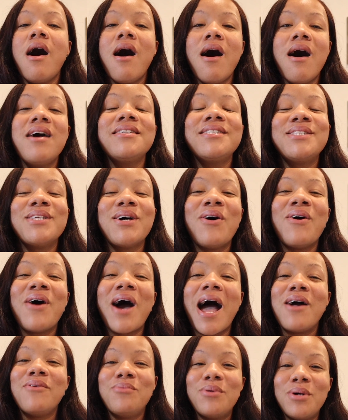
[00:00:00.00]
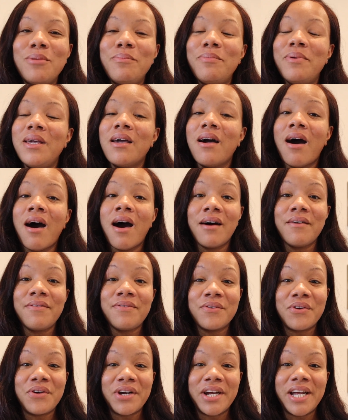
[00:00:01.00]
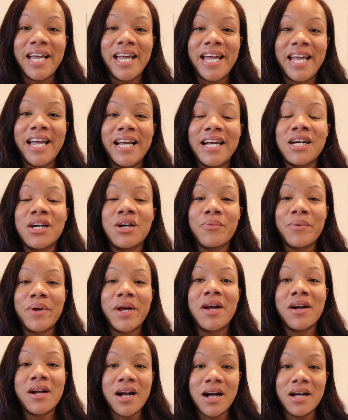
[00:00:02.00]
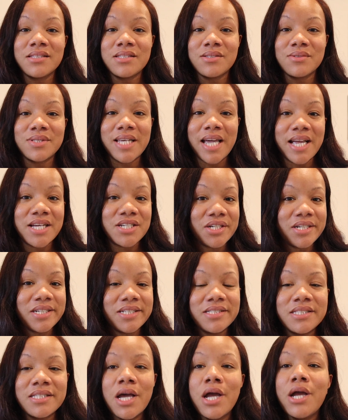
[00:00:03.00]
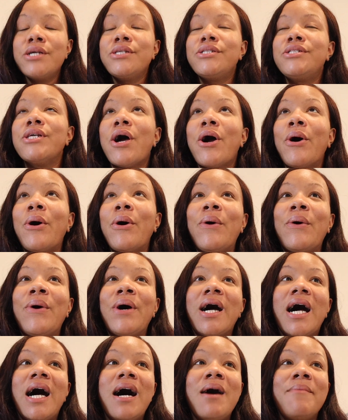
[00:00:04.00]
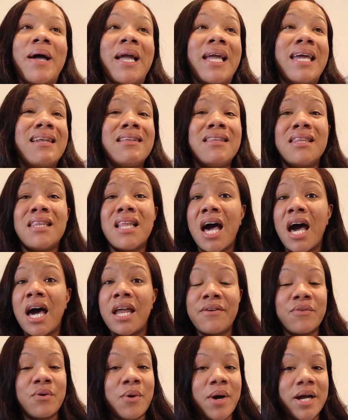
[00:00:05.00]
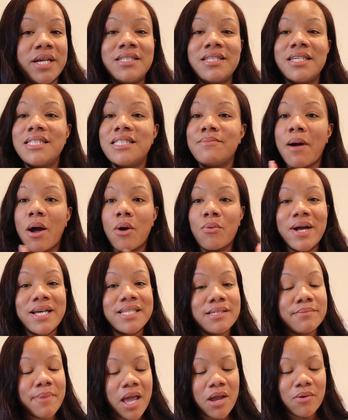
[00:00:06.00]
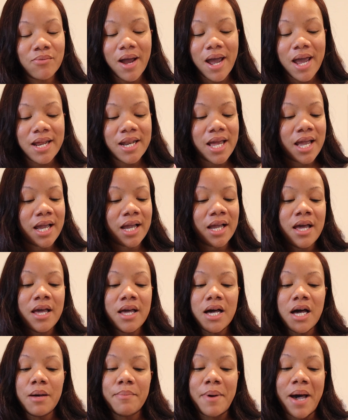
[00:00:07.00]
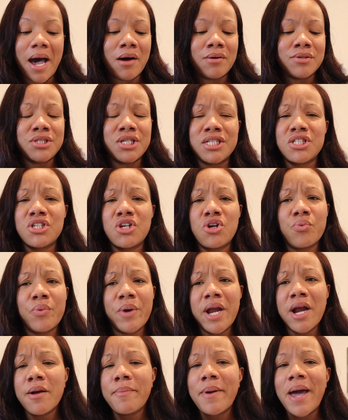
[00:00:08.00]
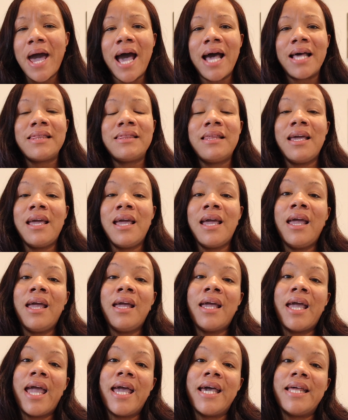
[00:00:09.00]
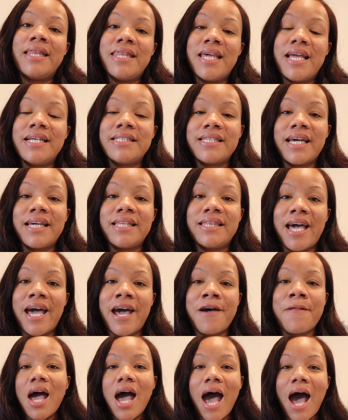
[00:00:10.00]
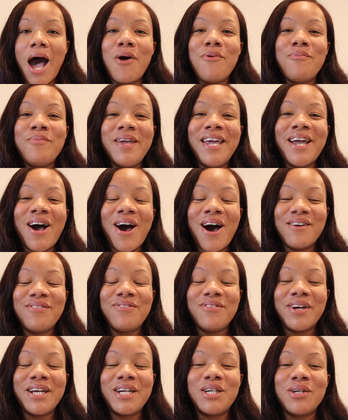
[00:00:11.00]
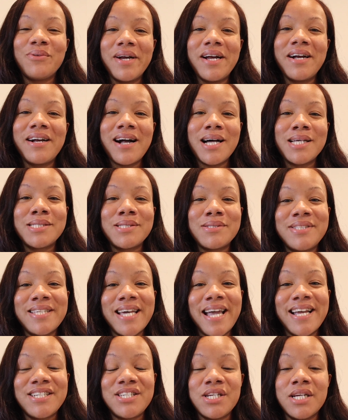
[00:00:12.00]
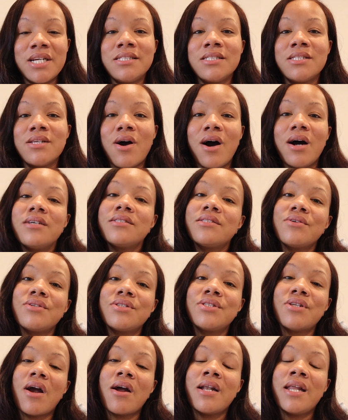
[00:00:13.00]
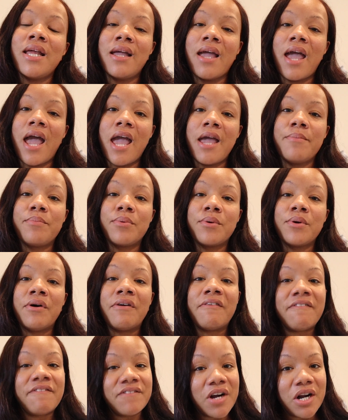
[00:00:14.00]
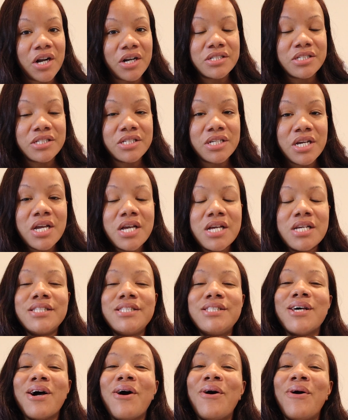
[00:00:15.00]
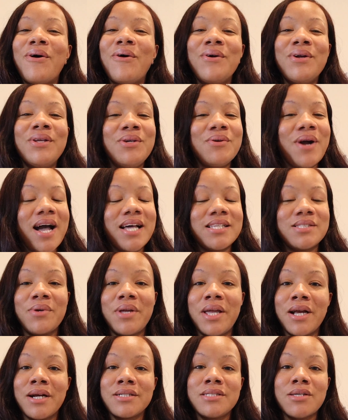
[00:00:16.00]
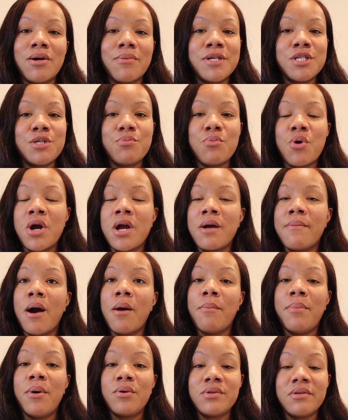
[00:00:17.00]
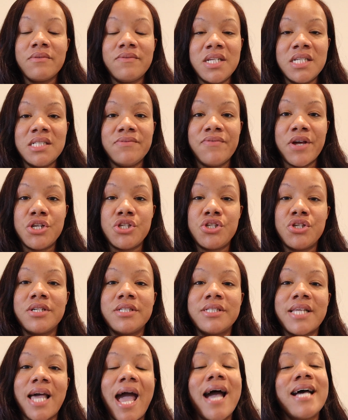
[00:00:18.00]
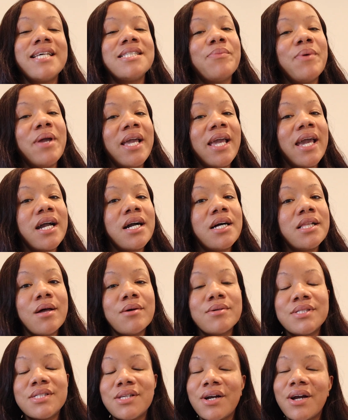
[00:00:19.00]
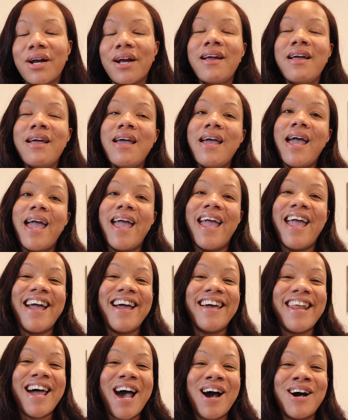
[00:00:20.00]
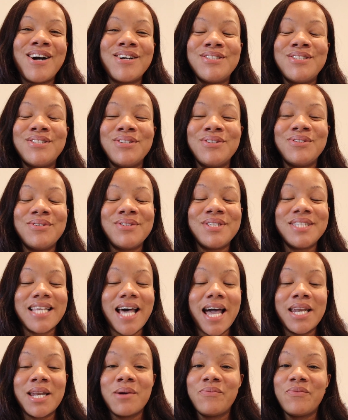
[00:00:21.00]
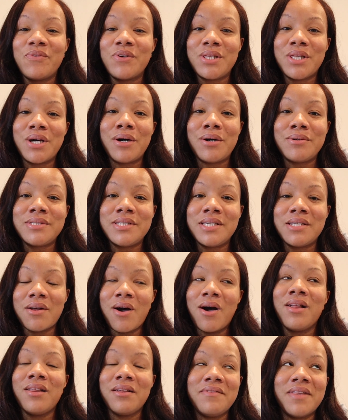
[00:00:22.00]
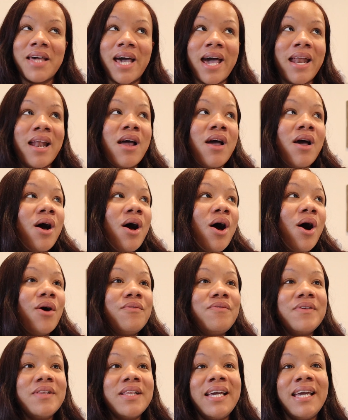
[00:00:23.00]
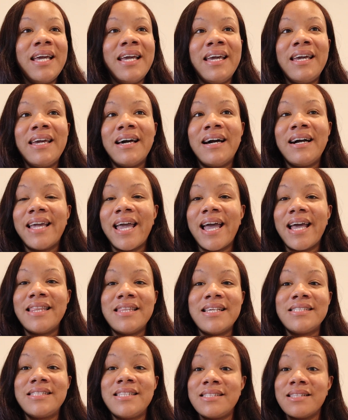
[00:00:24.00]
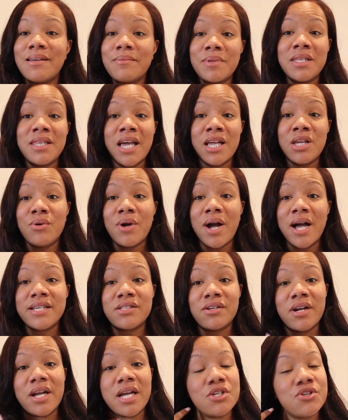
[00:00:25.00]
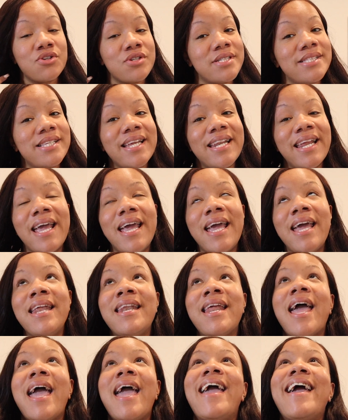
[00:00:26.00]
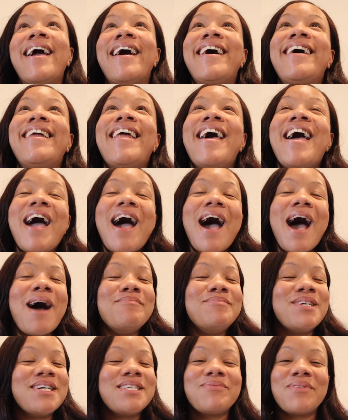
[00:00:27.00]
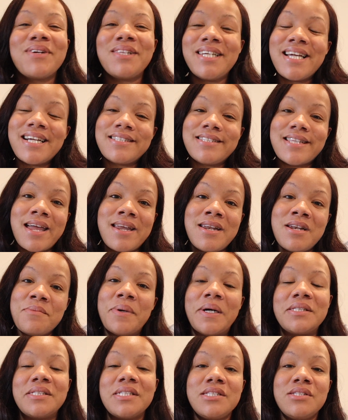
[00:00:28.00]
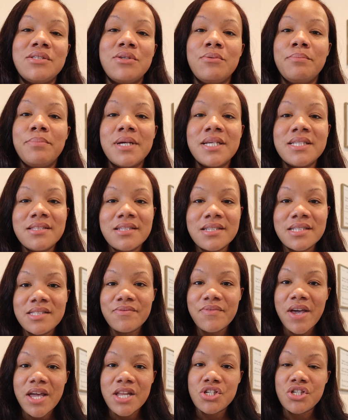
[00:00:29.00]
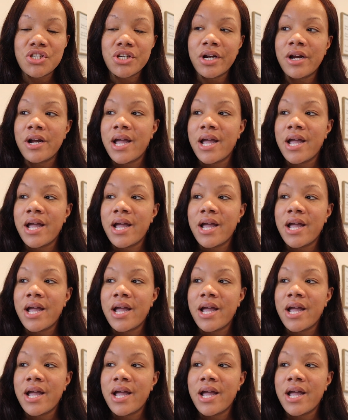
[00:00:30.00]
Also, I will be offering career consultations. So I get a lot of questions about resume writing, about just career pathing and things like that. I'll be offering career consultations also starting April 1st. So you guys will hear so much more about both of these ventures as we get closer and how to sign up for those and all of that. Hopefully, again, this is something that you guys are interested in, and I'm just really excited about this new business venture.